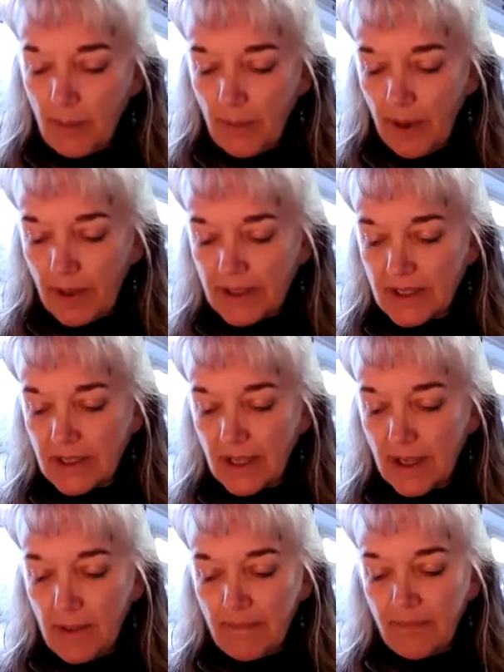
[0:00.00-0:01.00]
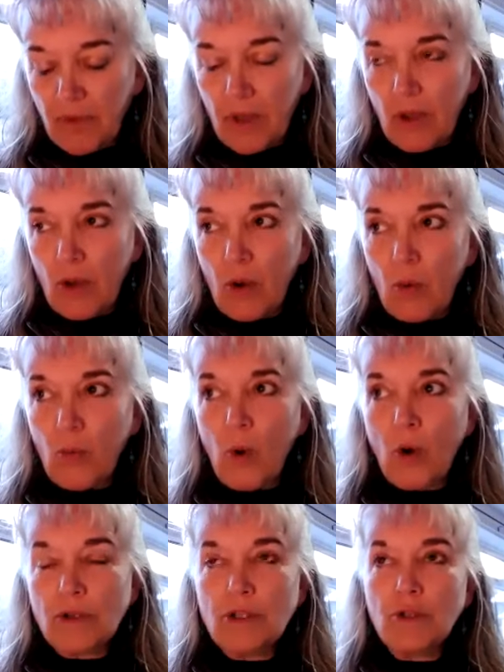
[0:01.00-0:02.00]
But
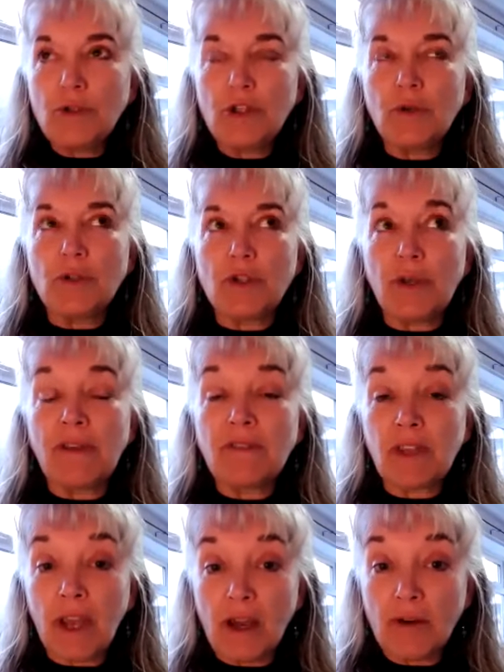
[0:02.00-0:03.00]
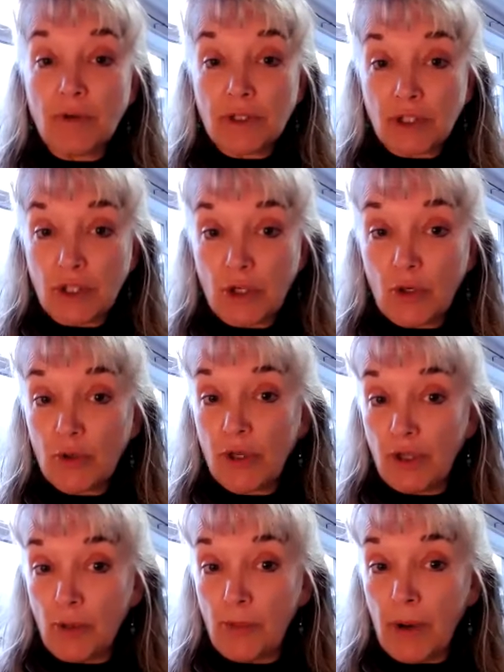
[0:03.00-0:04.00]
what you do is you have the courage to look
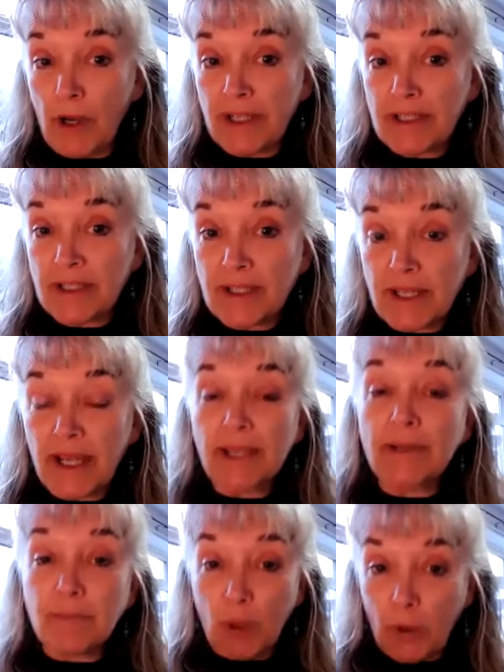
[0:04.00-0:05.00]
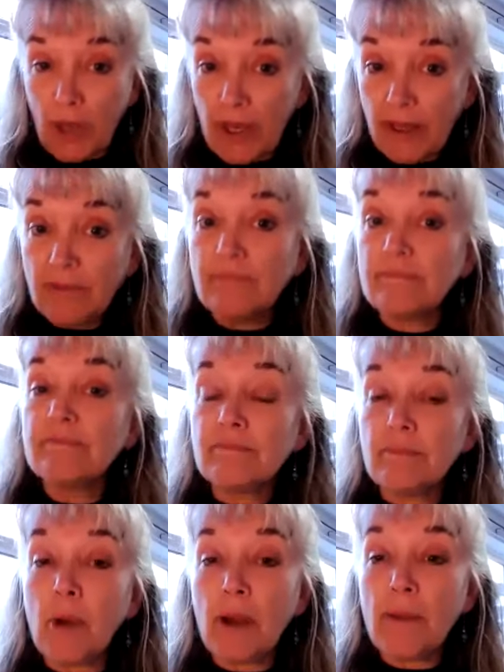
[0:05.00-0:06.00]
at your mind and say, okay,
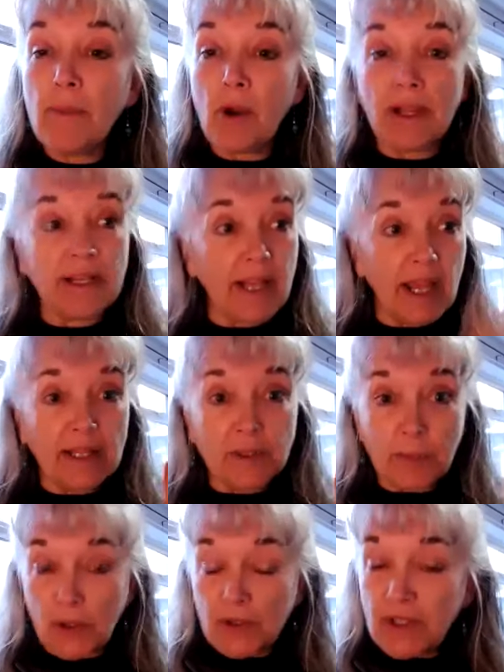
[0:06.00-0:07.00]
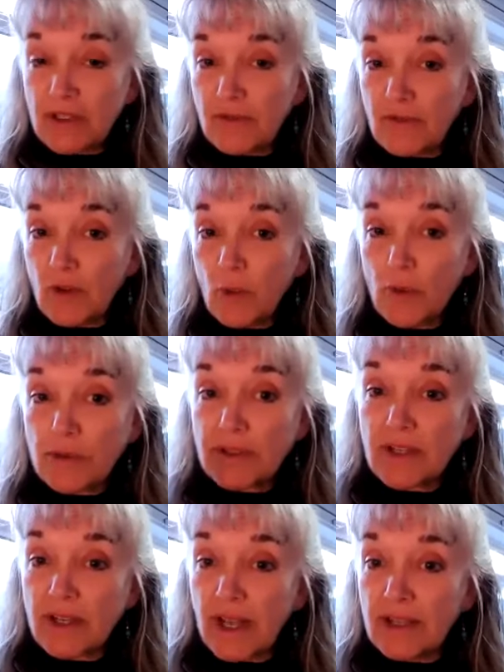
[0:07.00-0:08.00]
my mind has positive thoughts,
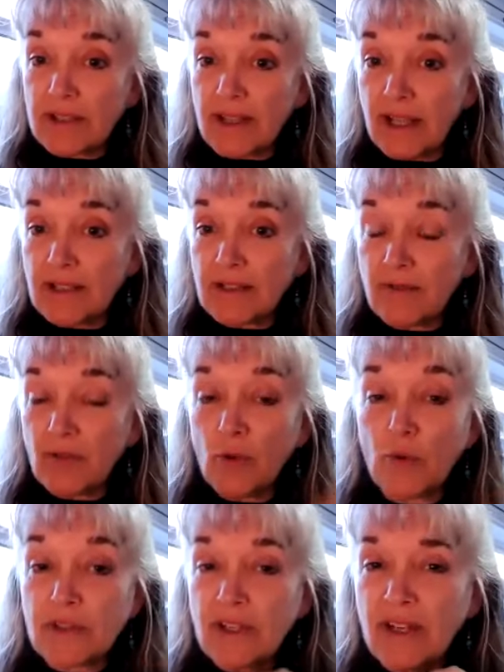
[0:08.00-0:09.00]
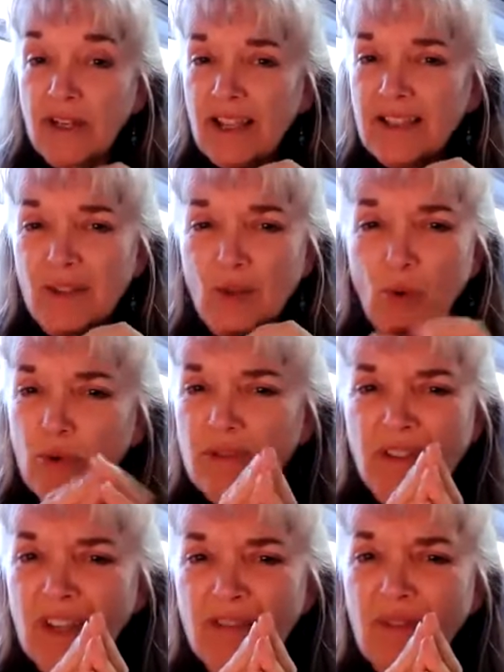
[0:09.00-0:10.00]
it has negative thoughts, and it has thoughts
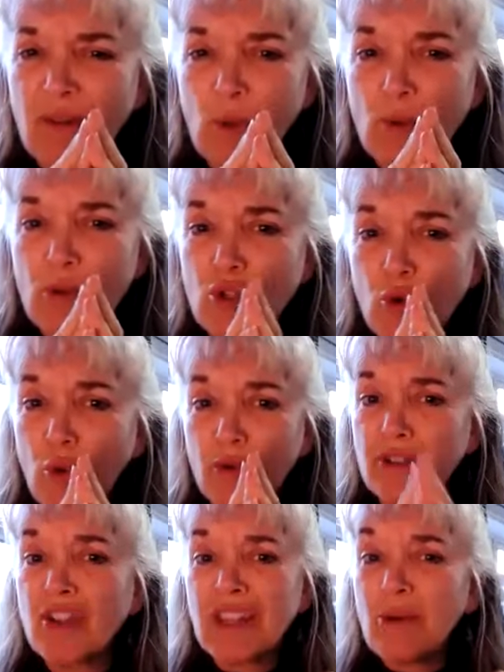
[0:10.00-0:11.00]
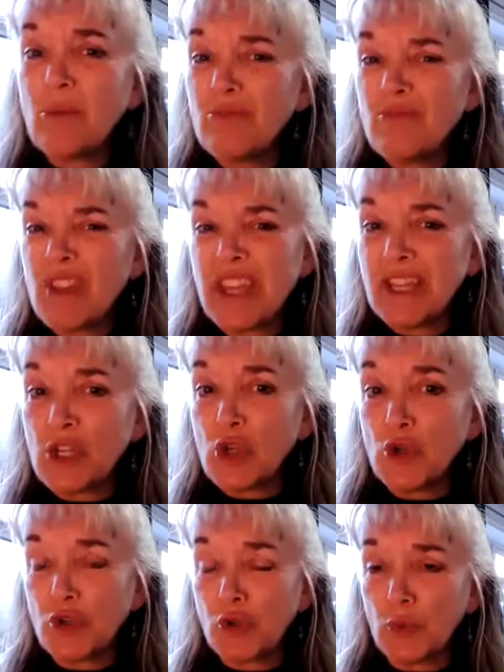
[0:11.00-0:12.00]
that I'm not sure. So they're
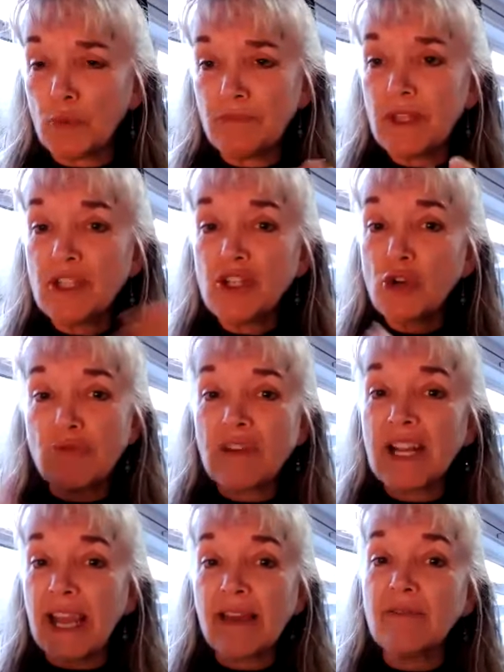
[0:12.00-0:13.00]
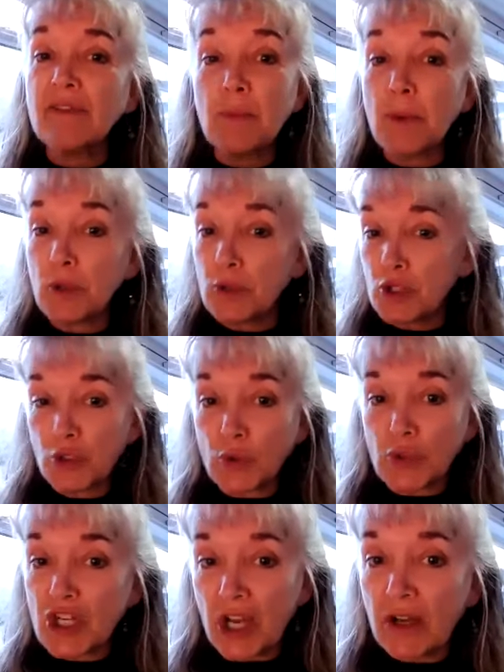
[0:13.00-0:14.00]
neutral. They don't really have an emotional
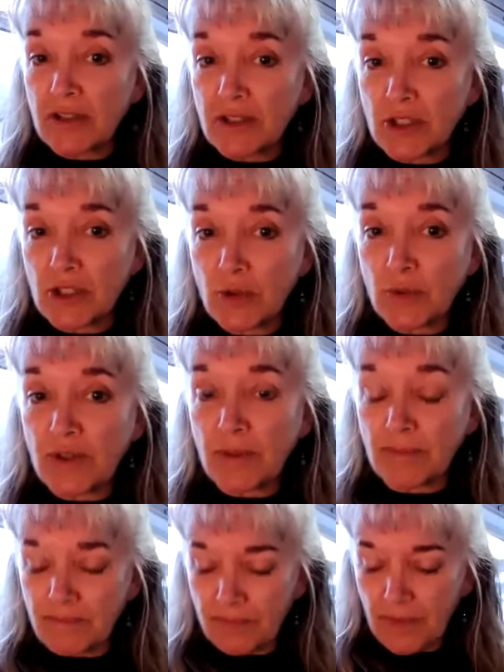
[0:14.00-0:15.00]
charge to them.